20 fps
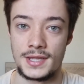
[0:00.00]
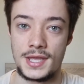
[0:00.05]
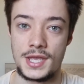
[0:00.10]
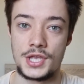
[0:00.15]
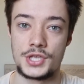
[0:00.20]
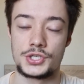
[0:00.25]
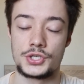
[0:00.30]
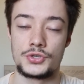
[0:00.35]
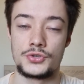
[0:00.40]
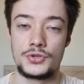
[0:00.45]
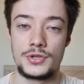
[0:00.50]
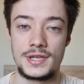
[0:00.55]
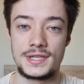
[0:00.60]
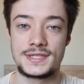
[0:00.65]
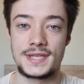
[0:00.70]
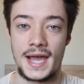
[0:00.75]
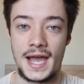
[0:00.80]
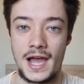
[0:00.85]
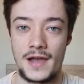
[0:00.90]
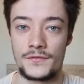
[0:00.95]
so you need to
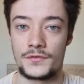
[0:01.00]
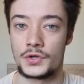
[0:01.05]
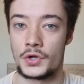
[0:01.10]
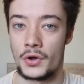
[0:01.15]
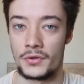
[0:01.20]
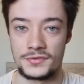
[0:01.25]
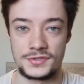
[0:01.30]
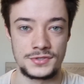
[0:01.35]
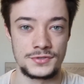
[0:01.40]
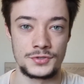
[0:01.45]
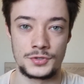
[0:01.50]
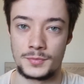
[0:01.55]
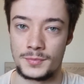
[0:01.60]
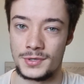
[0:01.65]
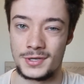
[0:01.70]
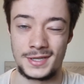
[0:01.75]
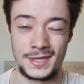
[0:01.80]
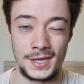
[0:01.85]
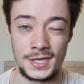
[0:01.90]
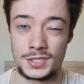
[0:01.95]
have constant
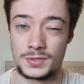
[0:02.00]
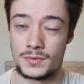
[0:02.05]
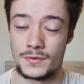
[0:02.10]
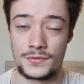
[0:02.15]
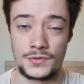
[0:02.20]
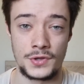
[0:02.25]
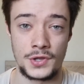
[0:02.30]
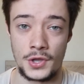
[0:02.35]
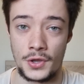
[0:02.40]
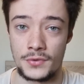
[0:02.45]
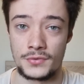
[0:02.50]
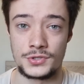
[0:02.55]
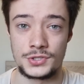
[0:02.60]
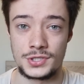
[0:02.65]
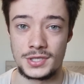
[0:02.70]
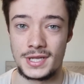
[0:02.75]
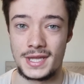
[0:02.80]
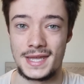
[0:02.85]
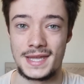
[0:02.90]
communication with the coach.